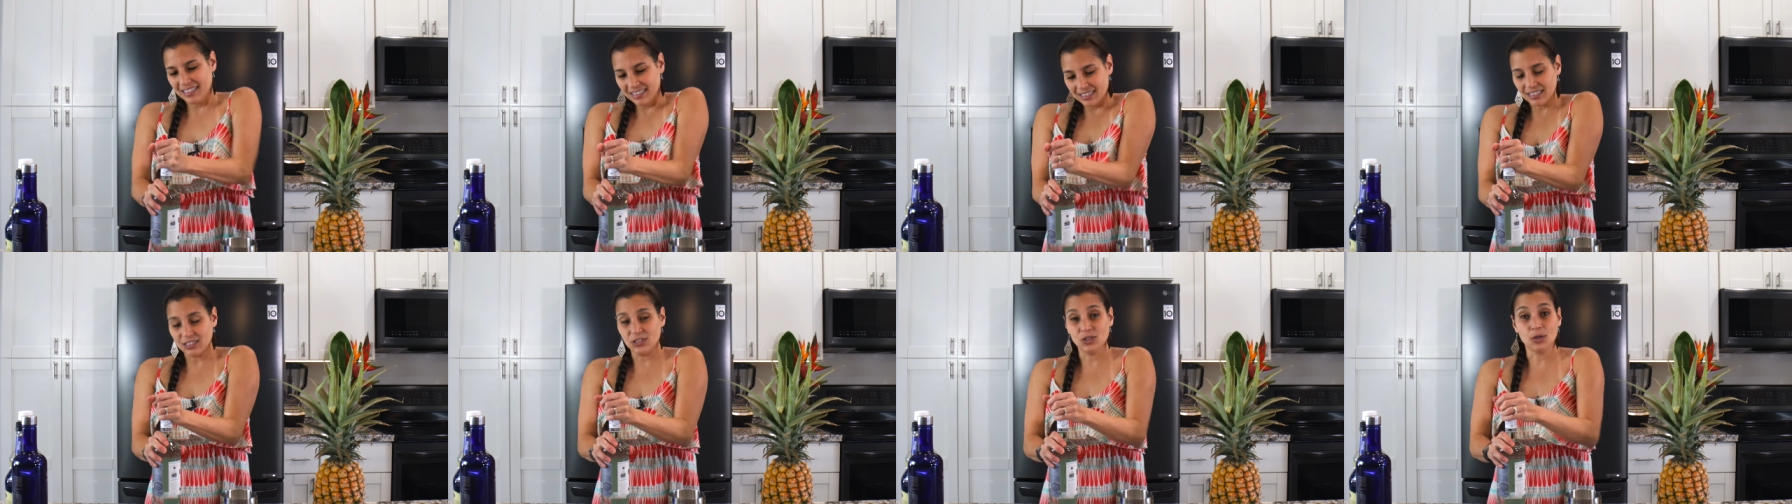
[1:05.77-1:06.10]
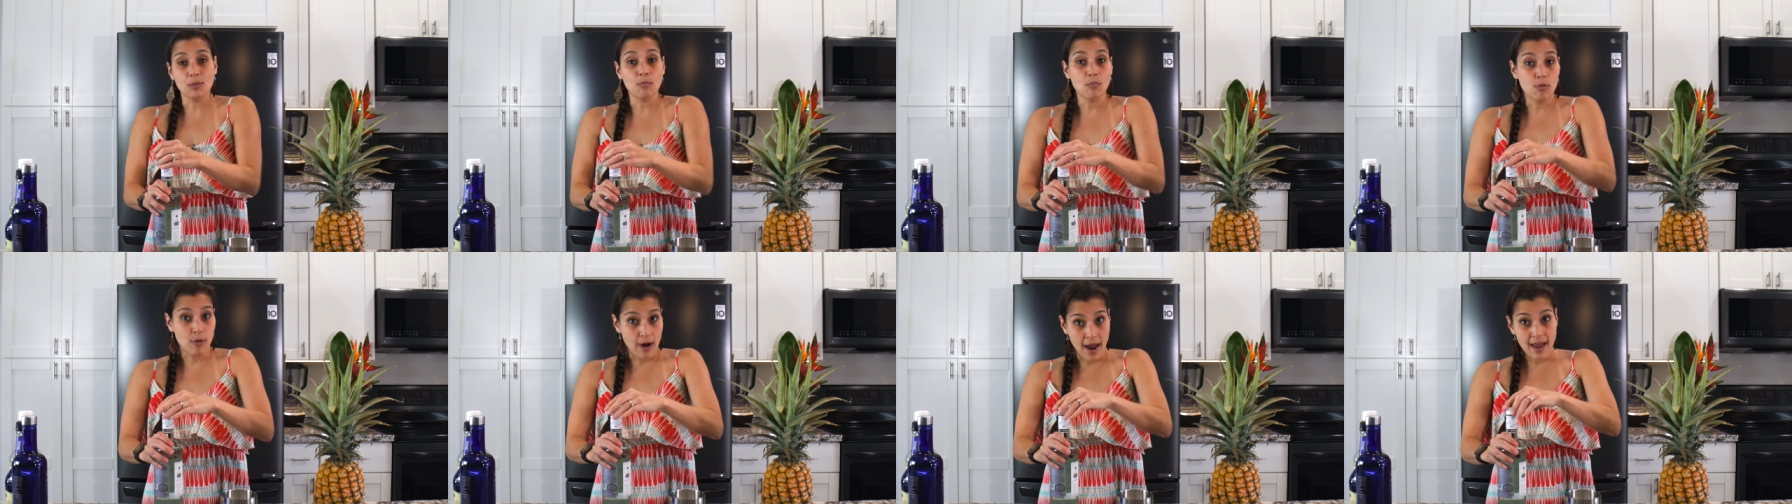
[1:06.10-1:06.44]
These
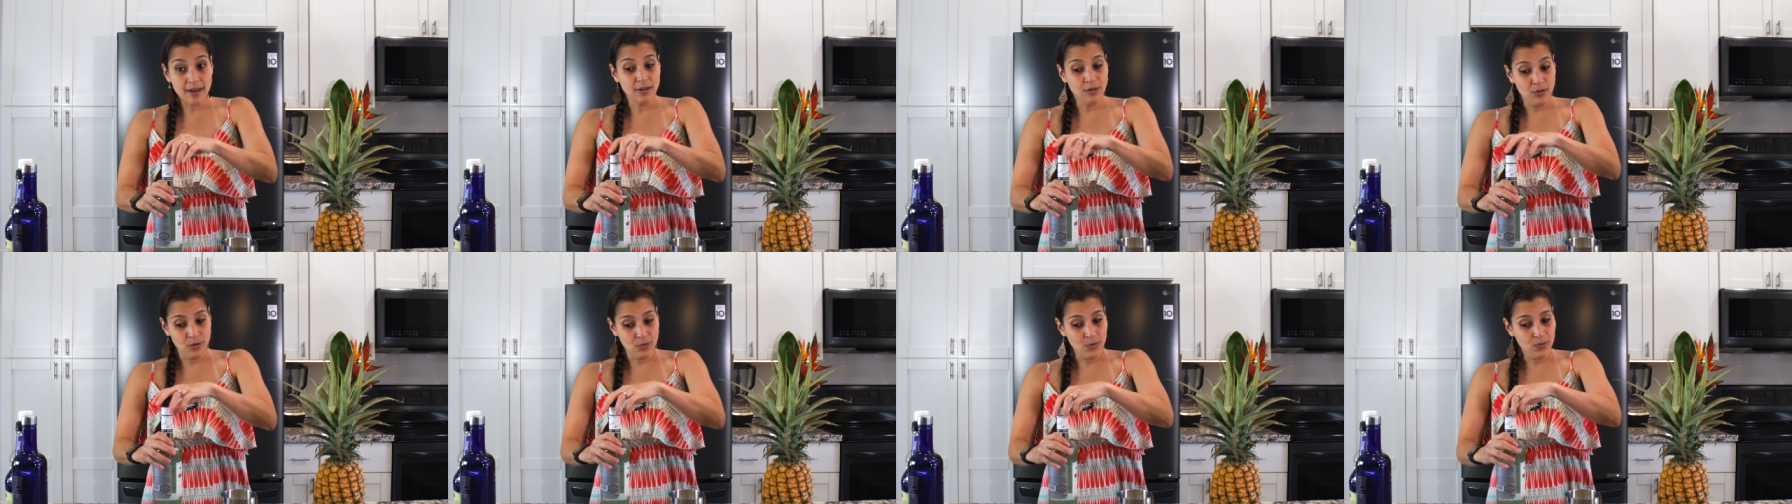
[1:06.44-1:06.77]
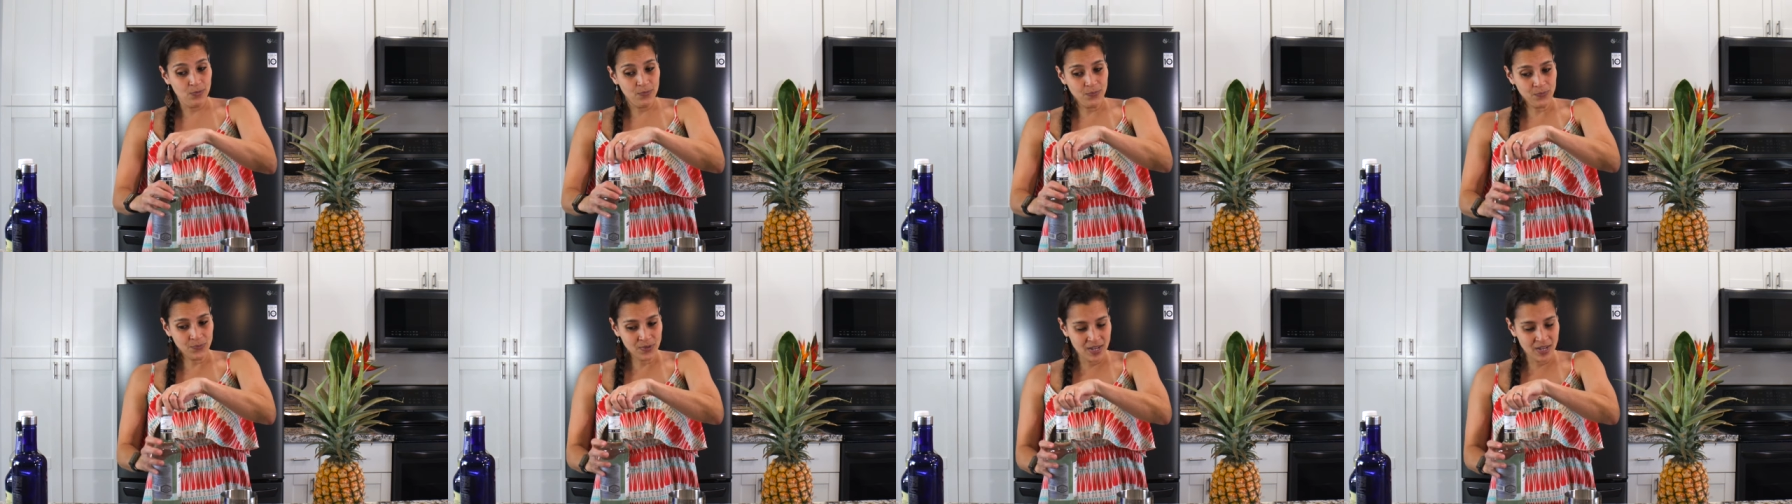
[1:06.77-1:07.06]
are brand new.